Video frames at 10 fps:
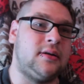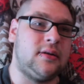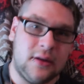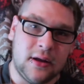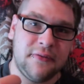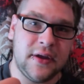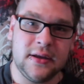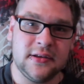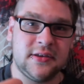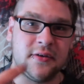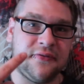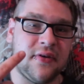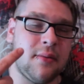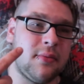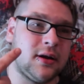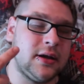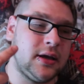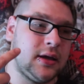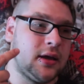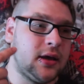lovings, your
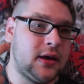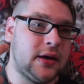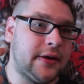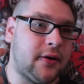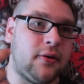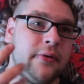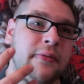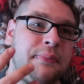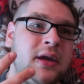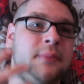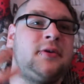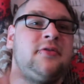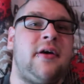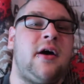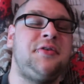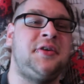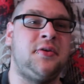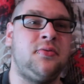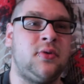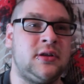family, and all the people around
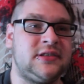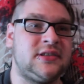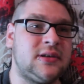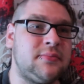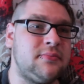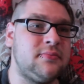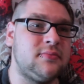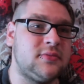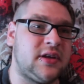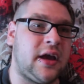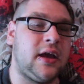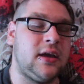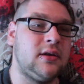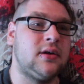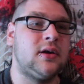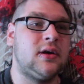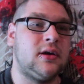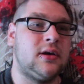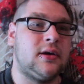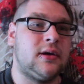you will someday
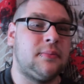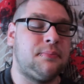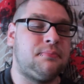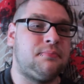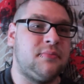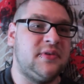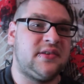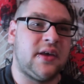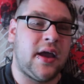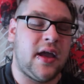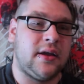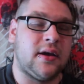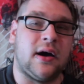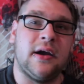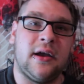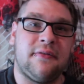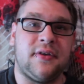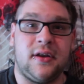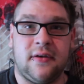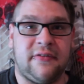saying, I have
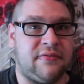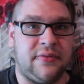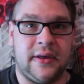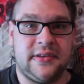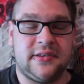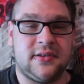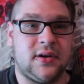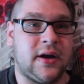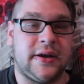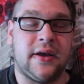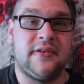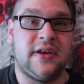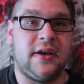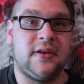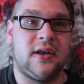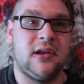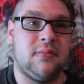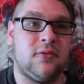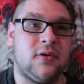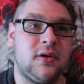enough of this, I can't take it
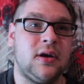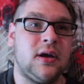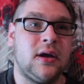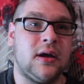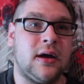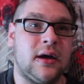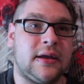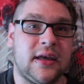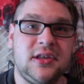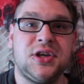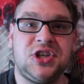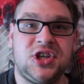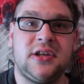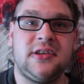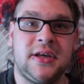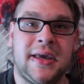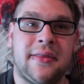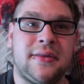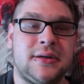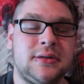anymore. Get your shit
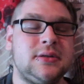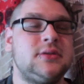together